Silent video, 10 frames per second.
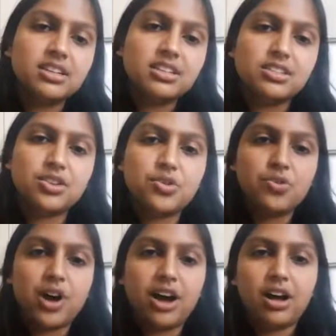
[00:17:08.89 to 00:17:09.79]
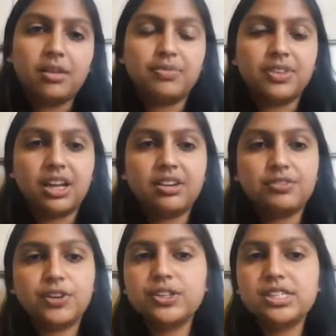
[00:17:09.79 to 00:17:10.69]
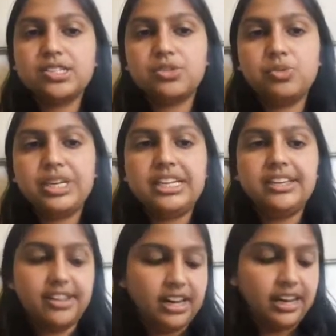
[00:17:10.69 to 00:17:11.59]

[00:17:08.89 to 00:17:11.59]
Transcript: So first, we